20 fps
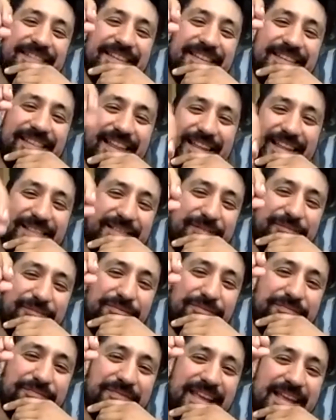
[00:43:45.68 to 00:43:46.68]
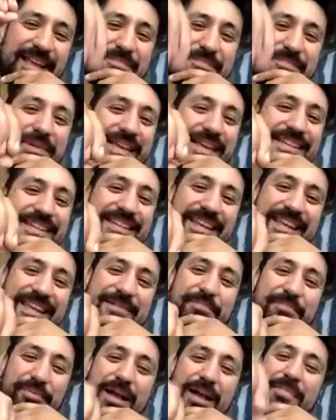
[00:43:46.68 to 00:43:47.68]
like the implement
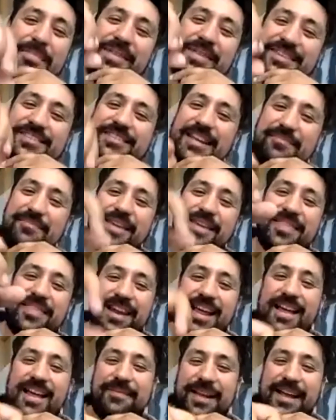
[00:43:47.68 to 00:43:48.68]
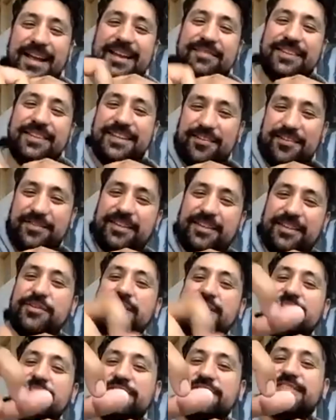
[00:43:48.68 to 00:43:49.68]
in probably the same way that I, you know, you
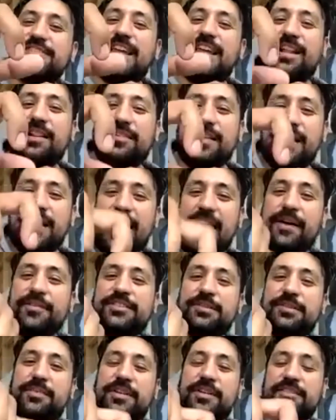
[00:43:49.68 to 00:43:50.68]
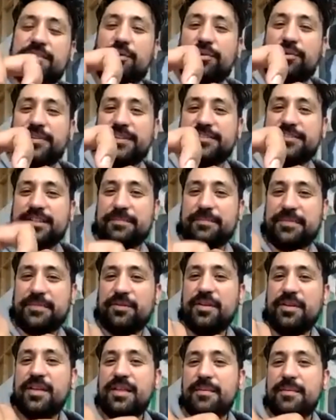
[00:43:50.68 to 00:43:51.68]
can just tell how someone is holding
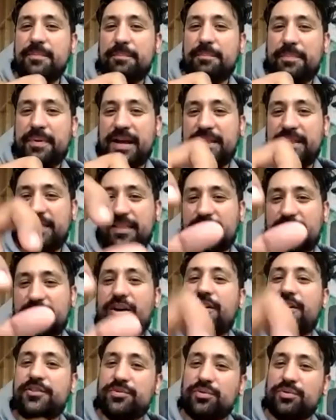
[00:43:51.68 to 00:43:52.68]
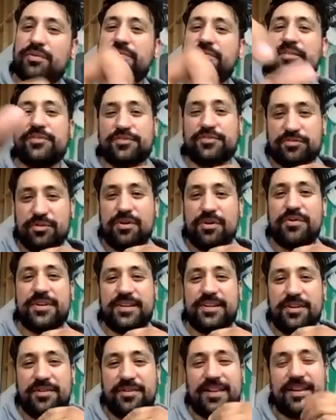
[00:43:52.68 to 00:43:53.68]
something by the contour of their stroke. You
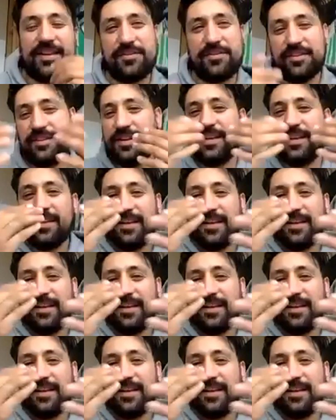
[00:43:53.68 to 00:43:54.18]
know, like you can.